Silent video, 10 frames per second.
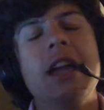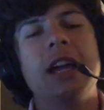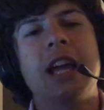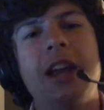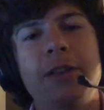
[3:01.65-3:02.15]

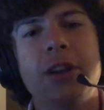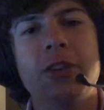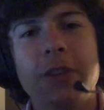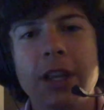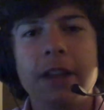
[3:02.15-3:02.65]
Kyrie
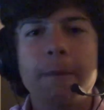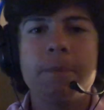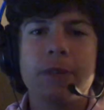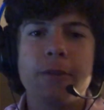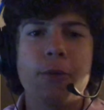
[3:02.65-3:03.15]
Irving,
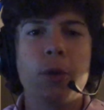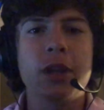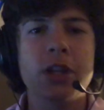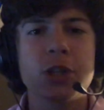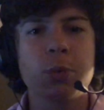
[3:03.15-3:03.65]
4
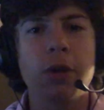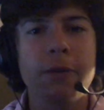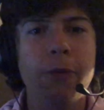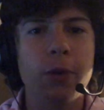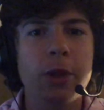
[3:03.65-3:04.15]
years,
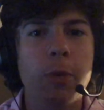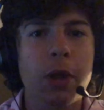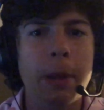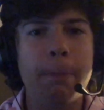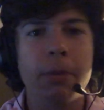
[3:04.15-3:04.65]

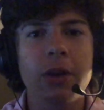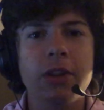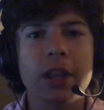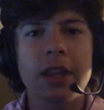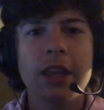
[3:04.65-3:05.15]
141 in
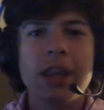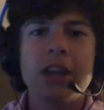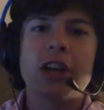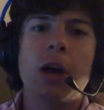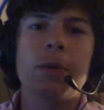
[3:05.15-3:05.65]
Brooklyn,
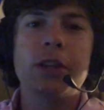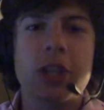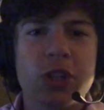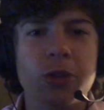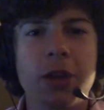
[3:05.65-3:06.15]
going to
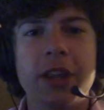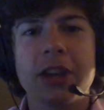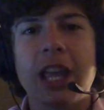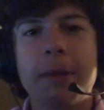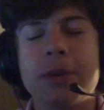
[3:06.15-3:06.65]
destroy their
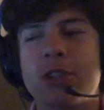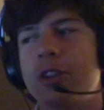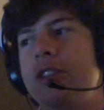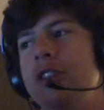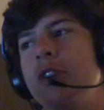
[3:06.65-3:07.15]

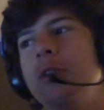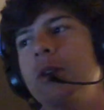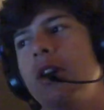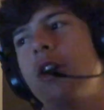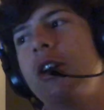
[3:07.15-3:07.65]
chemistry too.
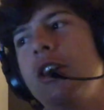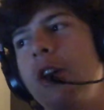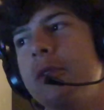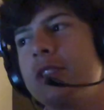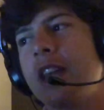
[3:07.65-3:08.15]
Already
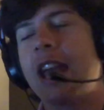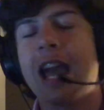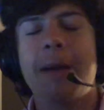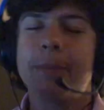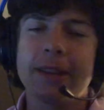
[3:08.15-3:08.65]
know it's going to
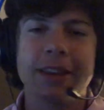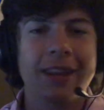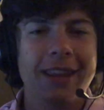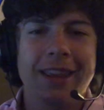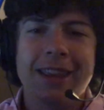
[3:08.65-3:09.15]
happen.
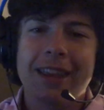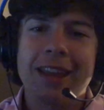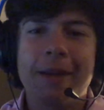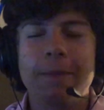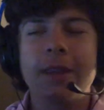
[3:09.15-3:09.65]

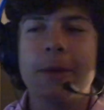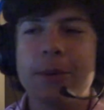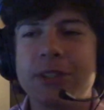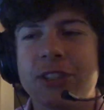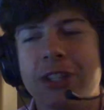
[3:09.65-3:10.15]
And it
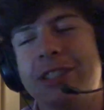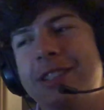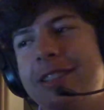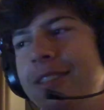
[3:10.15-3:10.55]
was just,